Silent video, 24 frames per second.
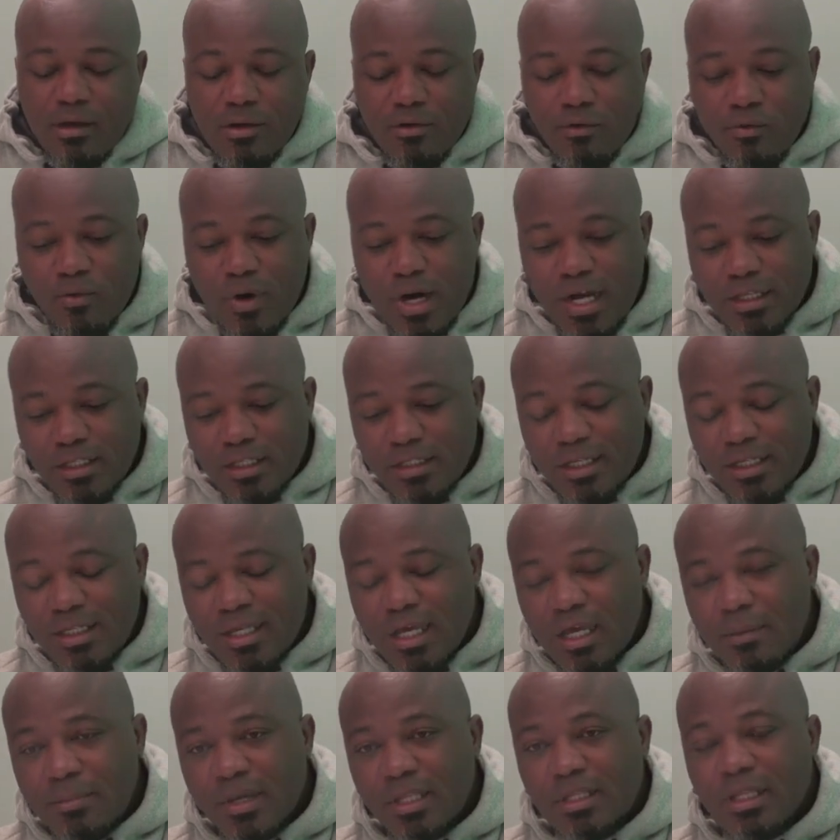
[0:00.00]
why did it
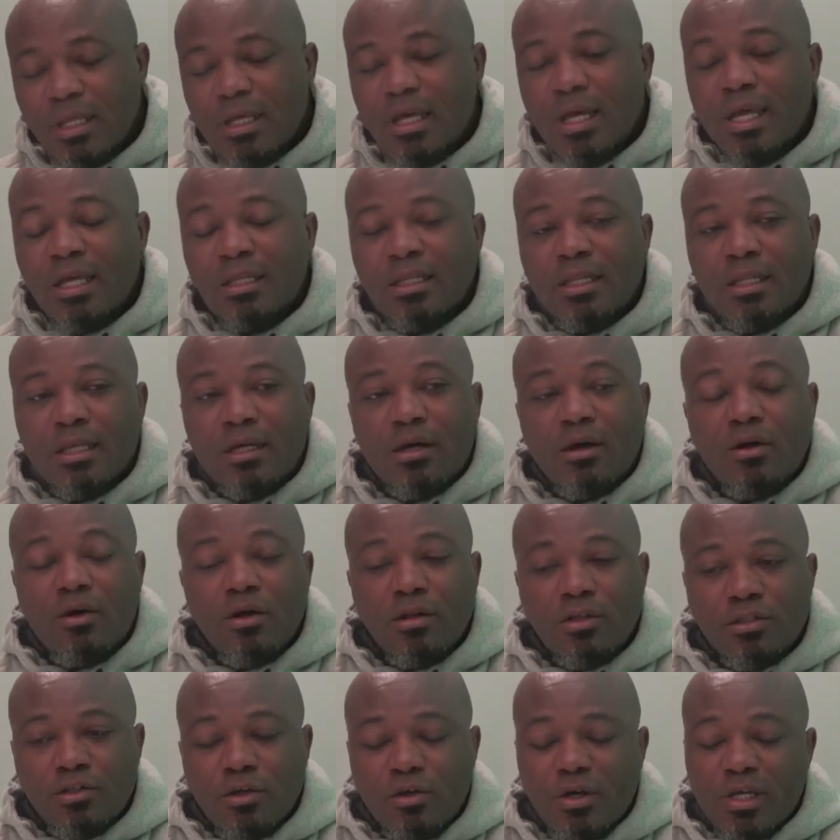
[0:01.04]
happen, and
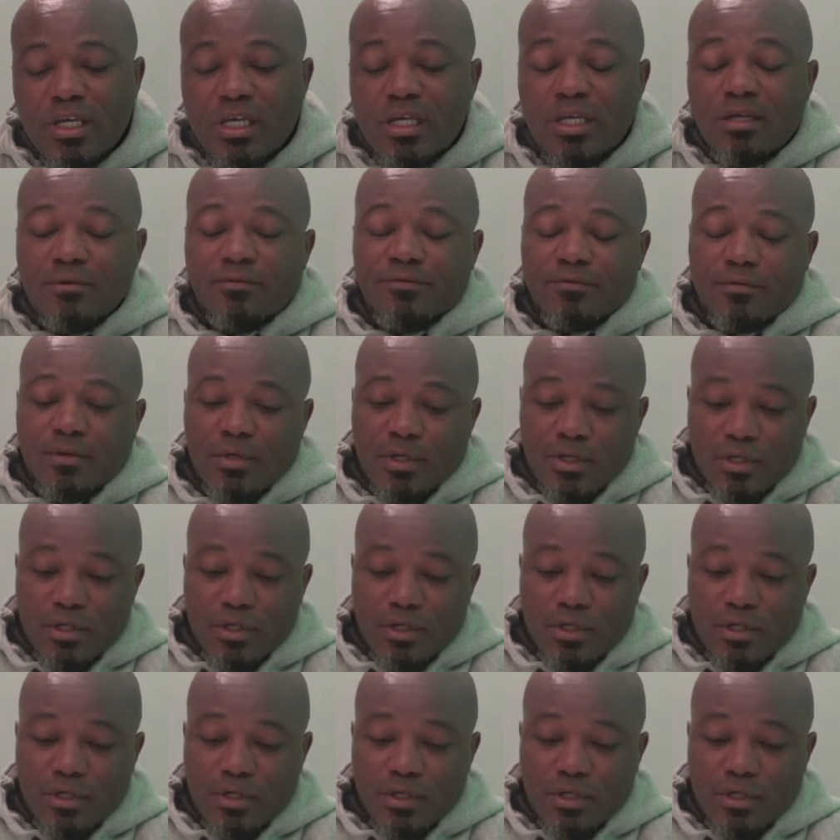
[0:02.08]
also if